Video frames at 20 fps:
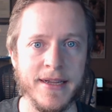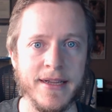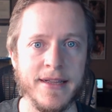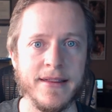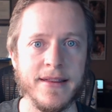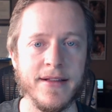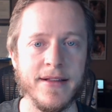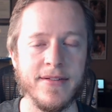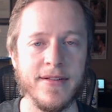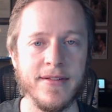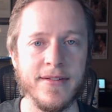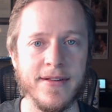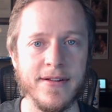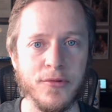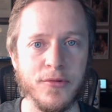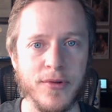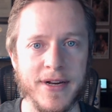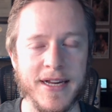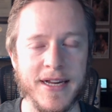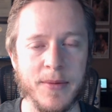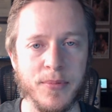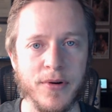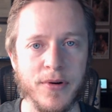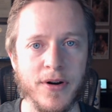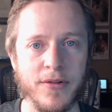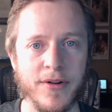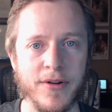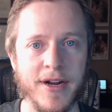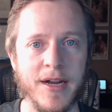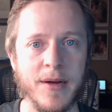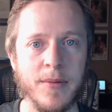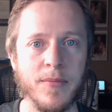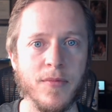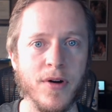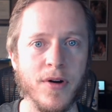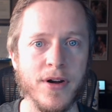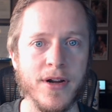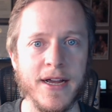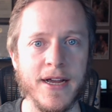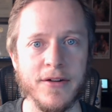This is a treaty program
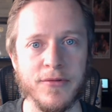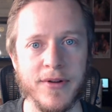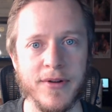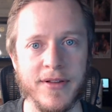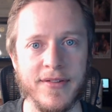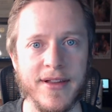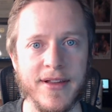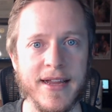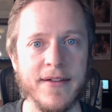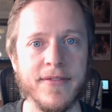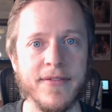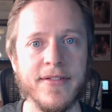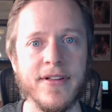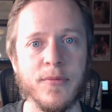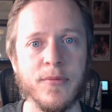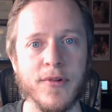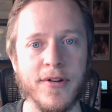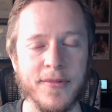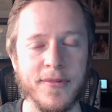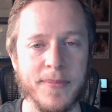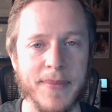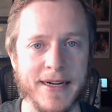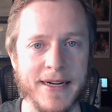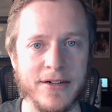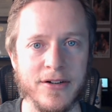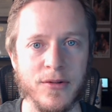where countries give some respect